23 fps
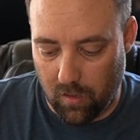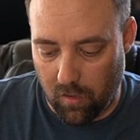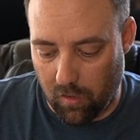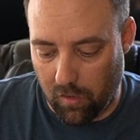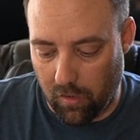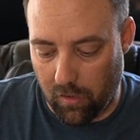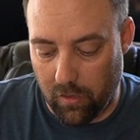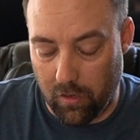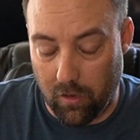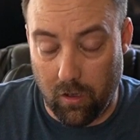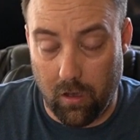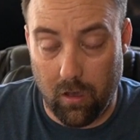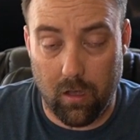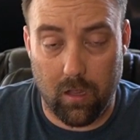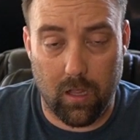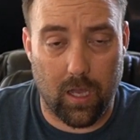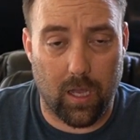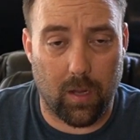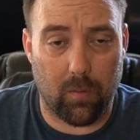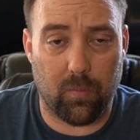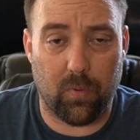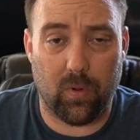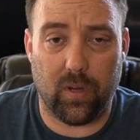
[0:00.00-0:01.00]
all in all,
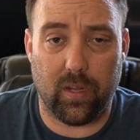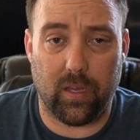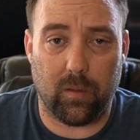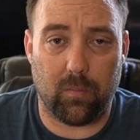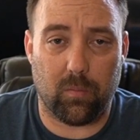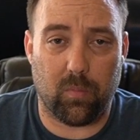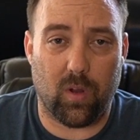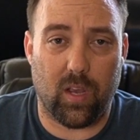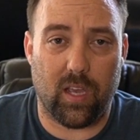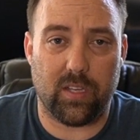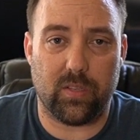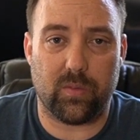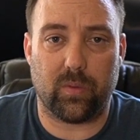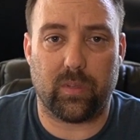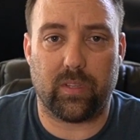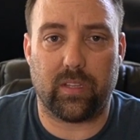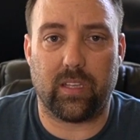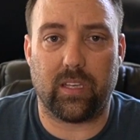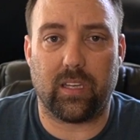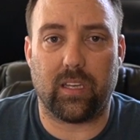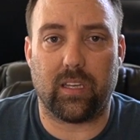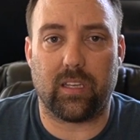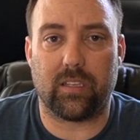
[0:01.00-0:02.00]
I'm pretty impressed with
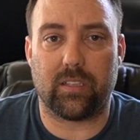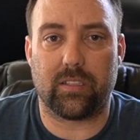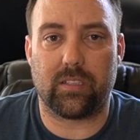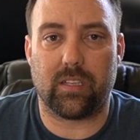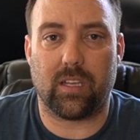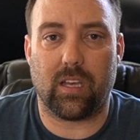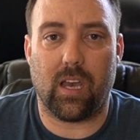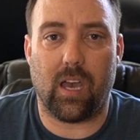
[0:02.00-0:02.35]
these.